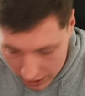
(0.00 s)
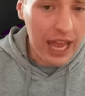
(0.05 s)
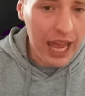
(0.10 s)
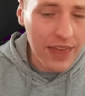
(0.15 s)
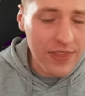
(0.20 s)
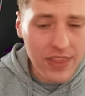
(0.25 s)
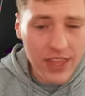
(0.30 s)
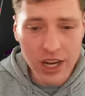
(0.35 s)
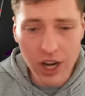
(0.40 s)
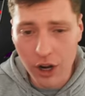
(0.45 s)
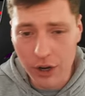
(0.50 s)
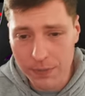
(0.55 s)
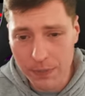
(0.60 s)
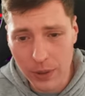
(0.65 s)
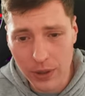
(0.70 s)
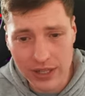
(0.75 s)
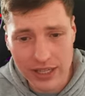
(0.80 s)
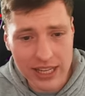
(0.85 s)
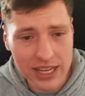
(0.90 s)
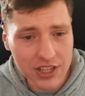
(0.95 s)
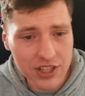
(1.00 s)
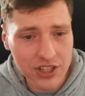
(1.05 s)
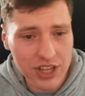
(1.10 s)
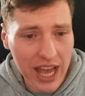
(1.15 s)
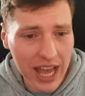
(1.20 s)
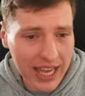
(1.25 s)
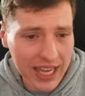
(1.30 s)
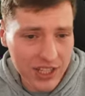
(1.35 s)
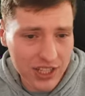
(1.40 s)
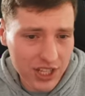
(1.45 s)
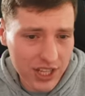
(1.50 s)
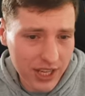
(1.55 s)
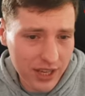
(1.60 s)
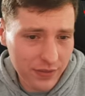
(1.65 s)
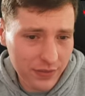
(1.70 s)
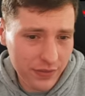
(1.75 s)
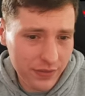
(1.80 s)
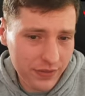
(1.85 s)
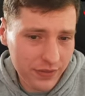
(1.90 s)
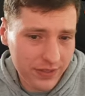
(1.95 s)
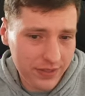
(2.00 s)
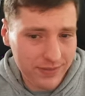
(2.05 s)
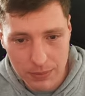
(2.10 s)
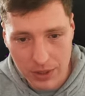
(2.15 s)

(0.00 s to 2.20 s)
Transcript: And then I'd put Leicester eighteenth.